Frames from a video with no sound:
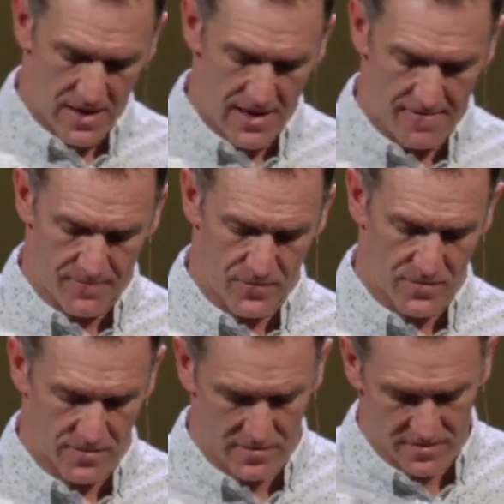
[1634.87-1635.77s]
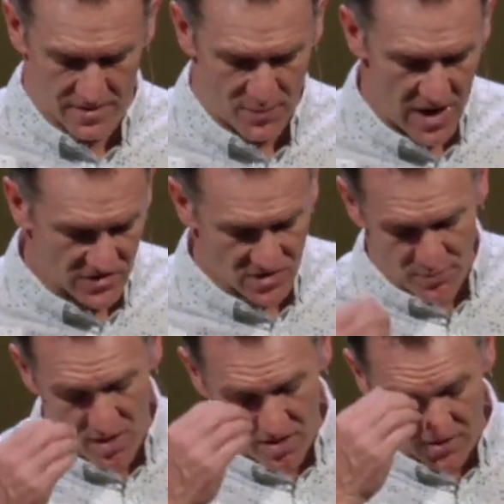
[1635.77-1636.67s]
The Apostle
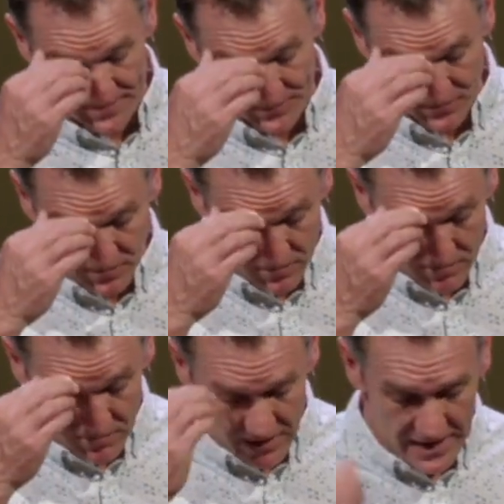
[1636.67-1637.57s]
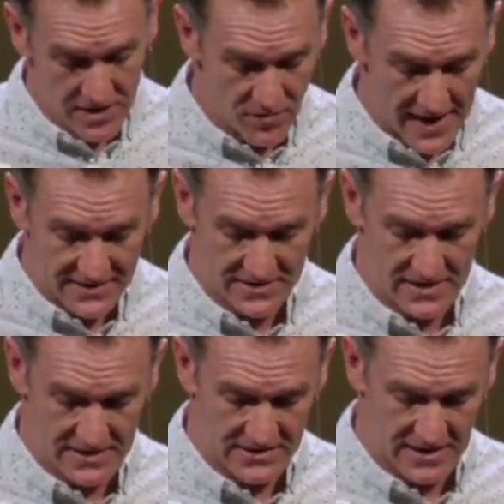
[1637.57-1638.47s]
Paul, he writes
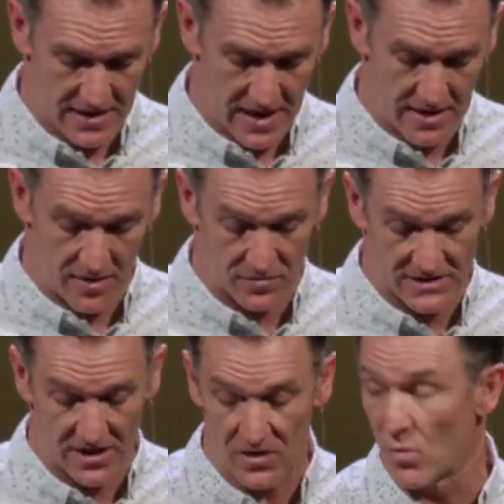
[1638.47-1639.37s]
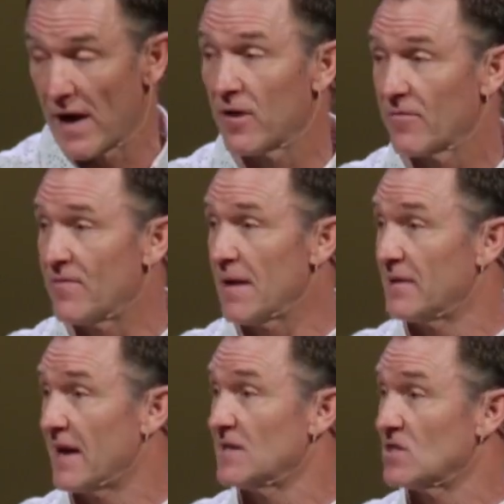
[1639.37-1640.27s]
this, and I will tell you why her
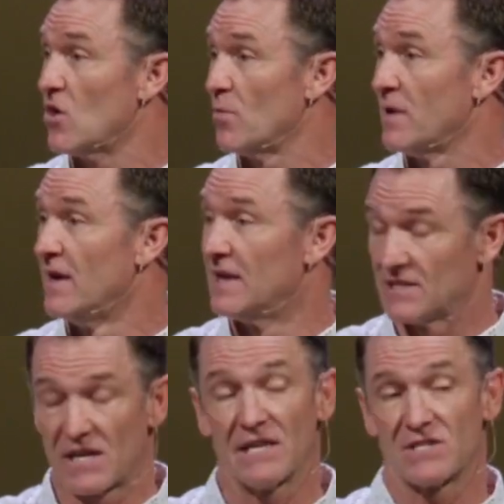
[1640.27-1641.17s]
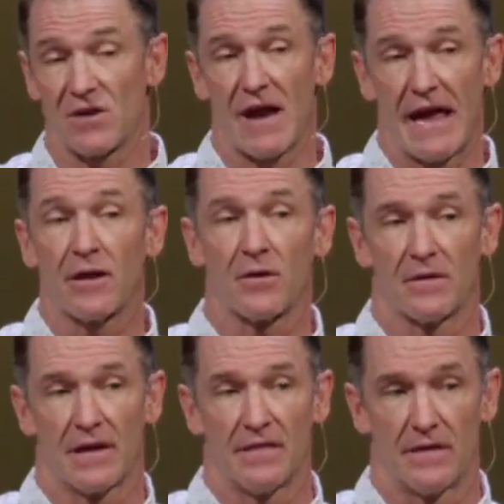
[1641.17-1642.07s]
family has hope. It's because they're
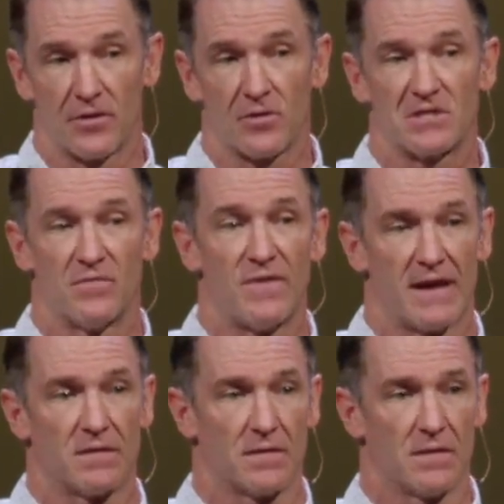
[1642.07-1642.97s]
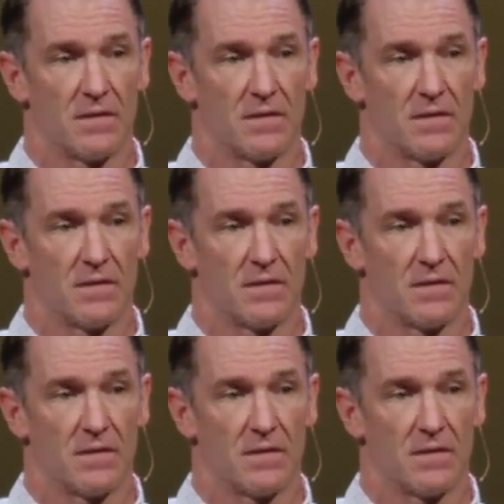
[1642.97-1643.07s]
anchored in the Christian faith.